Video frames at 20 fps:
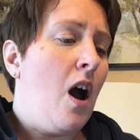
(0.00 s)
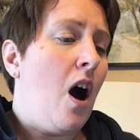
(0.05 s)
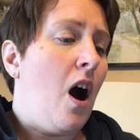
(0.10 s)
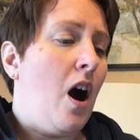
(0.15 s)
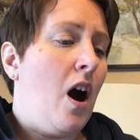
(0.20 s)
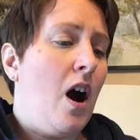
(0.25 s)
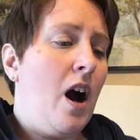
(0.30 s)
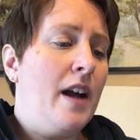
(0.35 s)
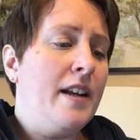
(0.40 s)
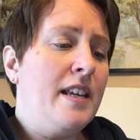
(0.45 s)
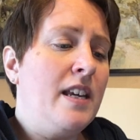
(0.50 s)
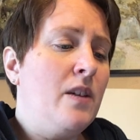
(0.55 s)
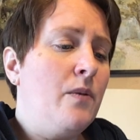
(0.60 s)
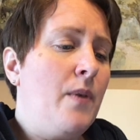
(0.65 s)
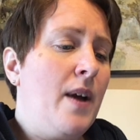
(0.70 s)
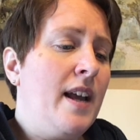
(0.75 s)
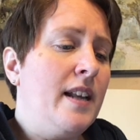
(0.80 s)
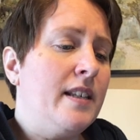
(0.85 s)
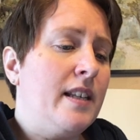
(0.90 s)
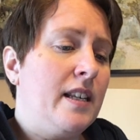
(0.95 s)
On he
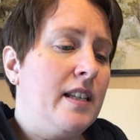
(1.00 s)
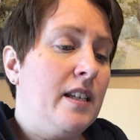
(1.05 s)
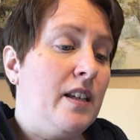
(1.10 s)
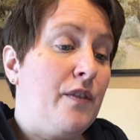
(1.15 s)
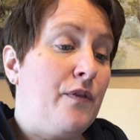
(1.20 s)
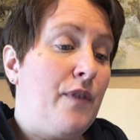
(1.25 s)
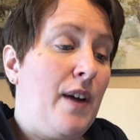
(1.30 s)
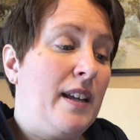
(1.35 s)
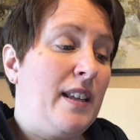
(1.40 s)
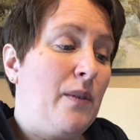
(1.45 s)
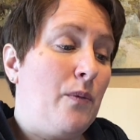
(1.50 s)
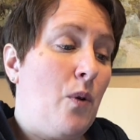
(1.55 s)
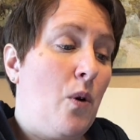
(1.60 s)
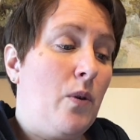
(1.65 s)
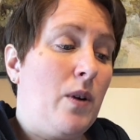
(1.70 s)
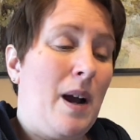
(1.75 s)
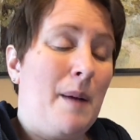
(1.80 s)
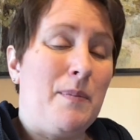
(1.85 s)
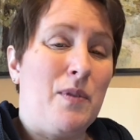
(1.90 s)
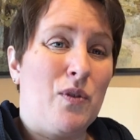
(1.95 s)
went until he finally
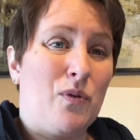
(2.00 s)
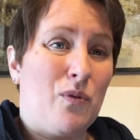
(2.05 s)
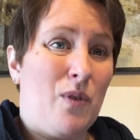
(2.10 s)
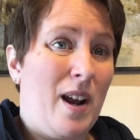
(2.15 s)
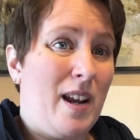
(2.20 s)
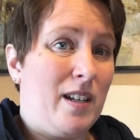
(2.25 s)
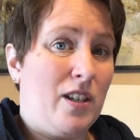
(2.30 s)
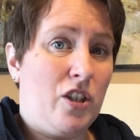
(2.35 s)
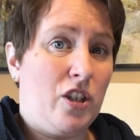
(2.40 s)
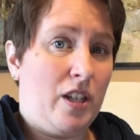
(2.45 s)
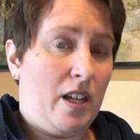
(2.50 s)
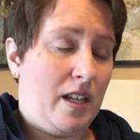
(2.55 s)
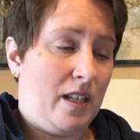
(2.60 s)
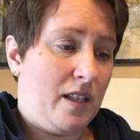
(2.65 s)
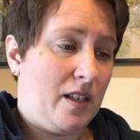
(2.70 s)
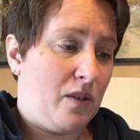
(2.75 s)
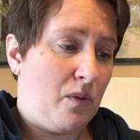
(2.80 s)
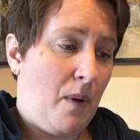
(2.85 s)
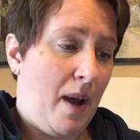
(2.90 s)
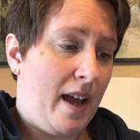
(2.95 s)
woke up drenched
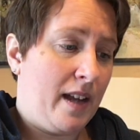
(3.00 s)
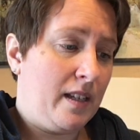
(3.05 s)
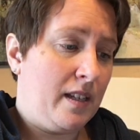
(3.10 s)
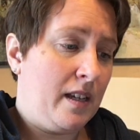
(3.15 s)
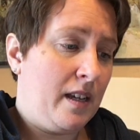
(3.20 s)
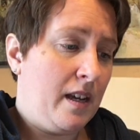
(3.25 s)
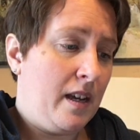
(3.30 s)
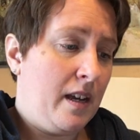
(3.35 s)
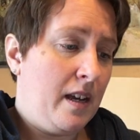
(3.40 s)
in sweat.